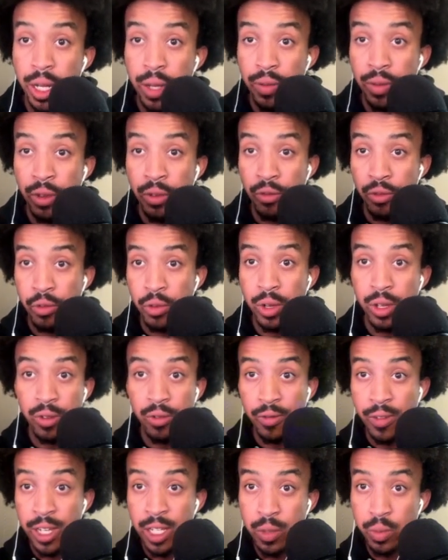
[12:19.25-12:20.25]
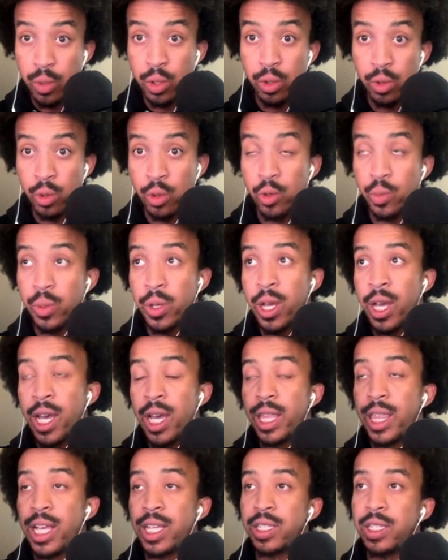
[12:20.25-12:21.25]
the free Facebook group
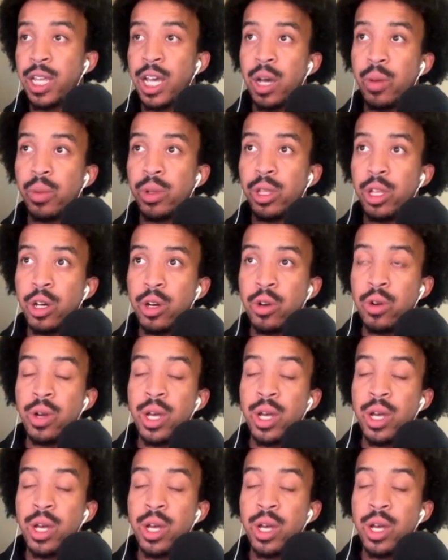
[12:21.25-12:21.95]
that's down below.